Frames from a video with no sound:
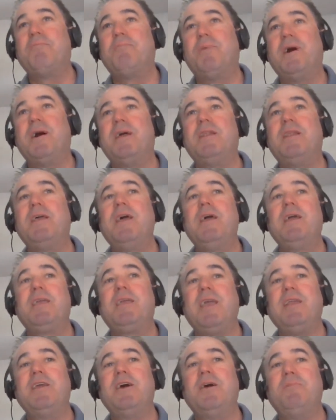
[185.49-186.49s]
but
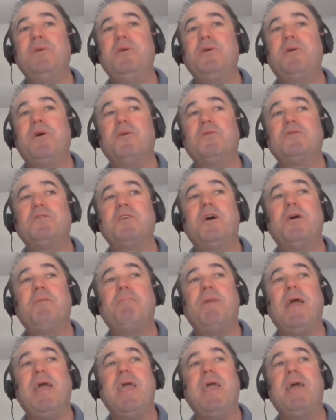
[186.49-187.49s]
KW goes
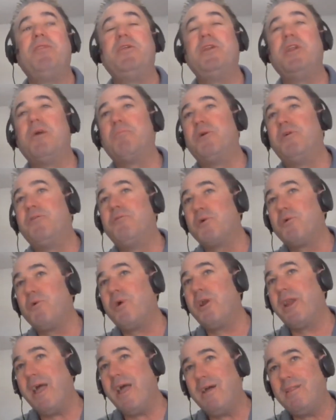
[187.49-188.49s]
up and the number of
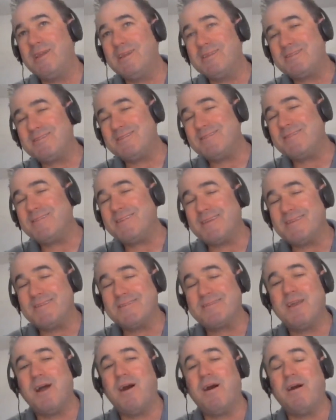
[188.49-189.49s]
required outlets
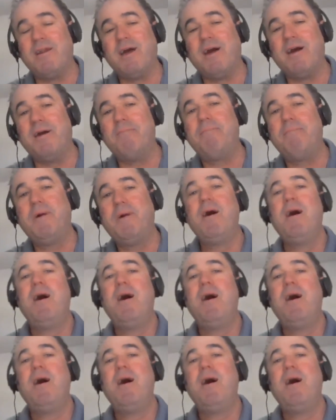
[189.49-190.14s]
has gone up.